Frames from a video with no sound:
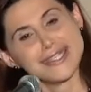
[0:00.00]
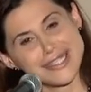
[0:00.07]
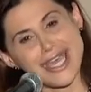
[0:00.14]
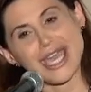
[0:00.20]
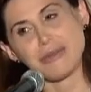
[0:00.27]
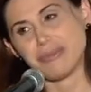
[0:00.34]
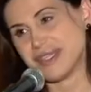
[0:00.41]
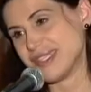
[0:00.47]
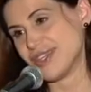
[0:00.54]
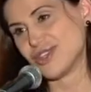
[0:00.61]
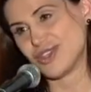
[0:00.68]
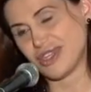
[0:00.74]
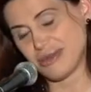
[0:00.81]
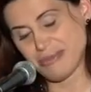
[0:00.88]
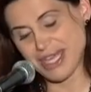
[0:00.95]
side
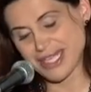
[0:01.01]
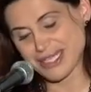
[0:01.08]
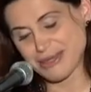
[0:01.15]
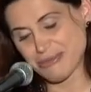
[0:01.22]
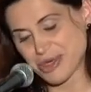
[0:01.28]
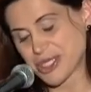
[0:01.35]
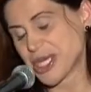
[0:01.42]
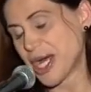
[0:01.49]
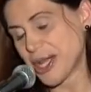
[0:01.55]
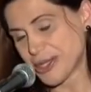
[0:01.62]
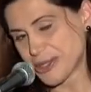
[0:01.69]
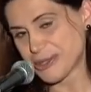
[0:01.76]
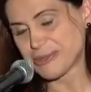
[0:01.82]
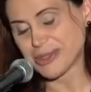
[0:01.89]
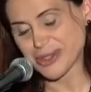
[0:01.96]
position and makes it more
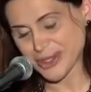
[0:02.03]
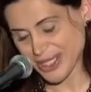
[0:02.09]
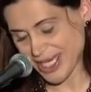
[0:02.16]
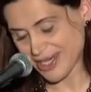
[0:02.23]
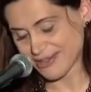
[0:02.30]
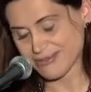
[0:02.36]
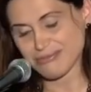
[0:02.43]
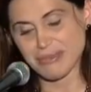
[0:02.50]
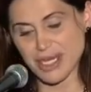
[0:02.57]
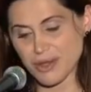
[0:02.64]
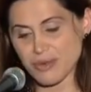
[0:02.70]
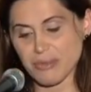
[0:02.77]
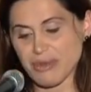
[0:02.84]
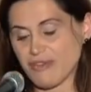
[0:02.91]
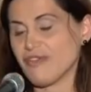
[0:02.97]
tolerable, and many
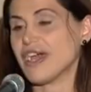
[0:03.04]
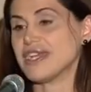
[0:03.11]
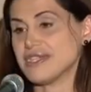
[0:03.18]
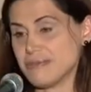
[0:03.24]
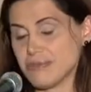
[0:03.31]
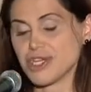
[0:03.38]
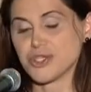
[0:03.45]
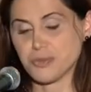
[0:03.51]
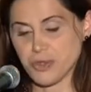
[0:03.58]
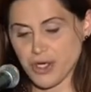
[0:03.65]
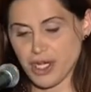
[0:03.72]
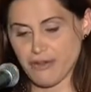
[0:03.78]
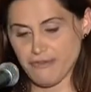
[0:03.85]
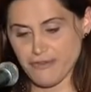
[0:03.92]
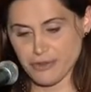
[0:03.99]
women find it much more
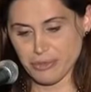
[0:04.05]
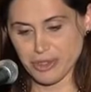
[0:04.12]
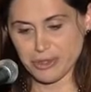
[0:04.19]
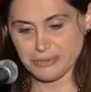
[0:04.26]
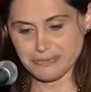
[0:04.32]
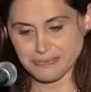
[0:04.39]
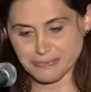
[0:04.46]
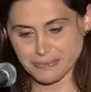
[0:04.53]
comfortable.